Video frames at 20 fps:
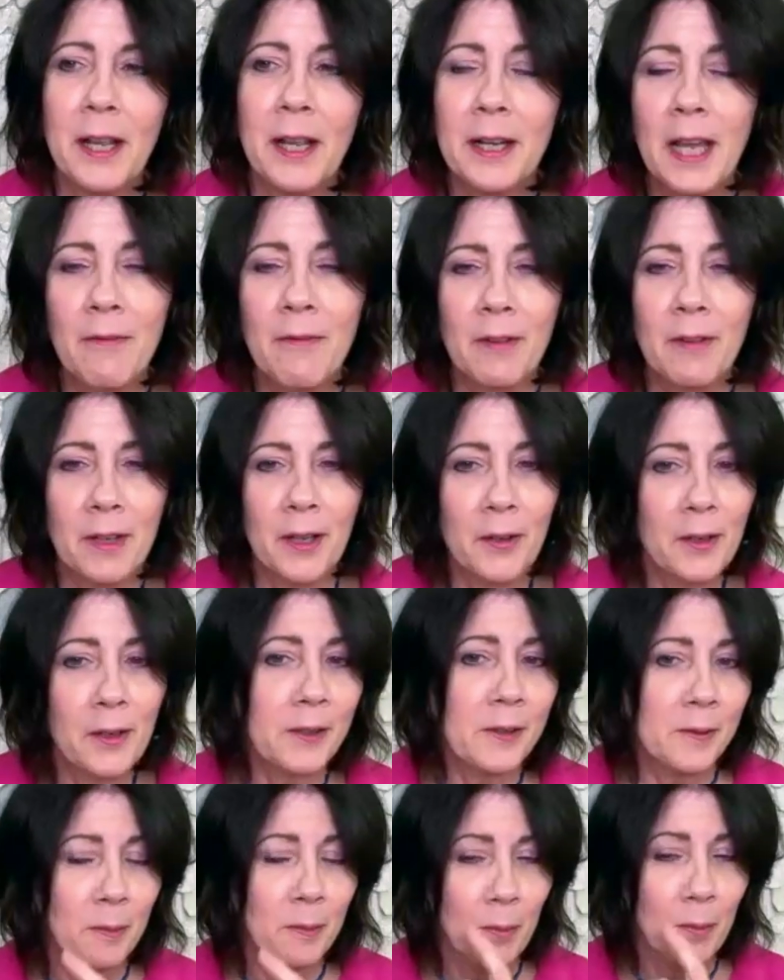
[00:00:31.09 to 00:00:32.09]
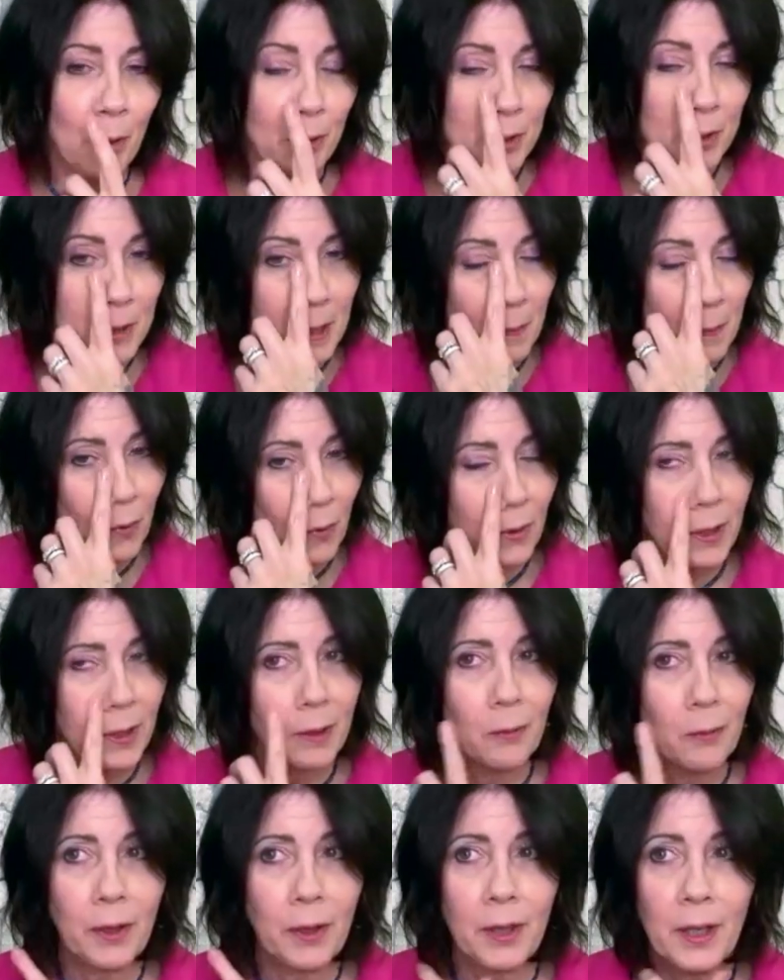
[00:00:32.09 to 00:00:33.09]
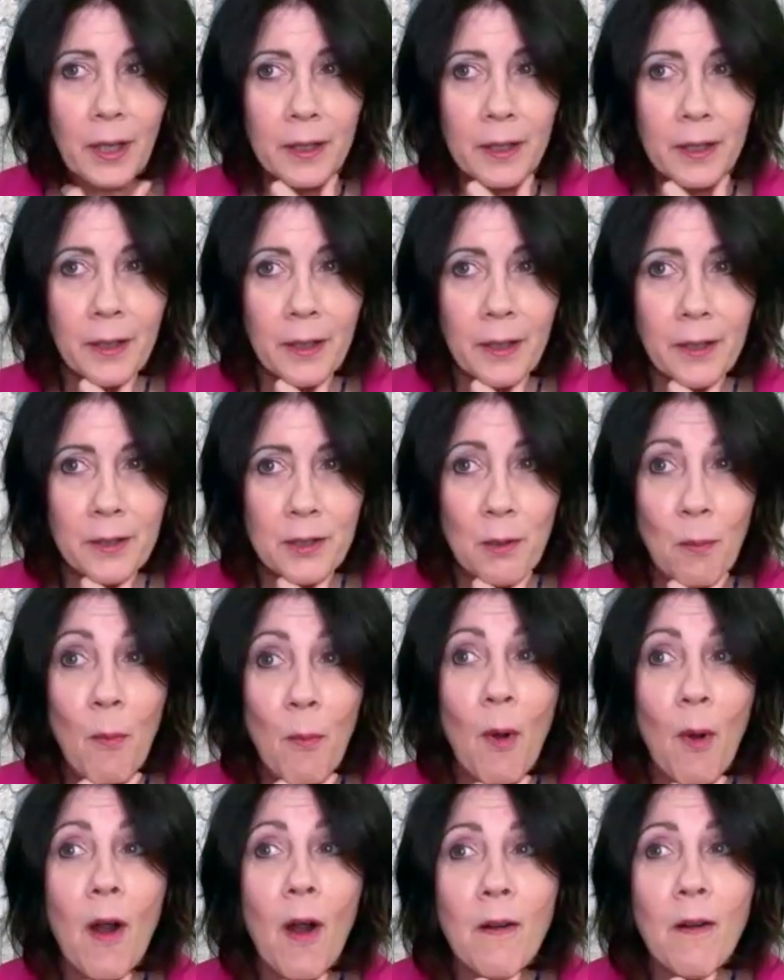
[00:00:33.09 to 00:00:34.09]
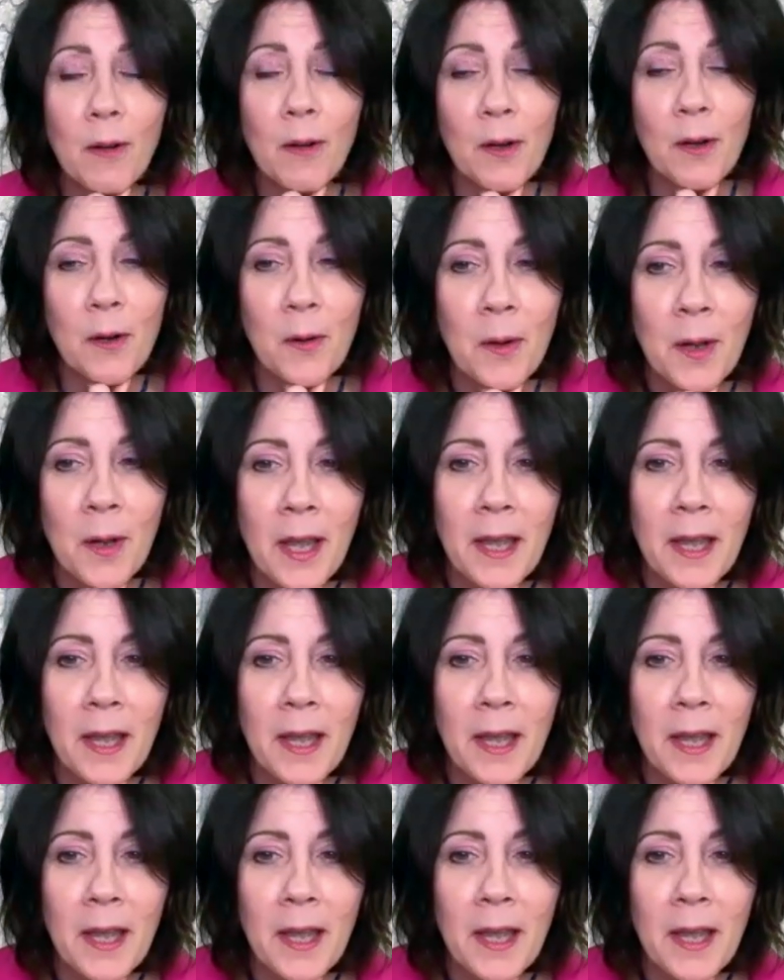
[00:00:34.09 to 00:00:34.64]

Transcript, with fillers: and I have another person I'm working with uh, tomorrow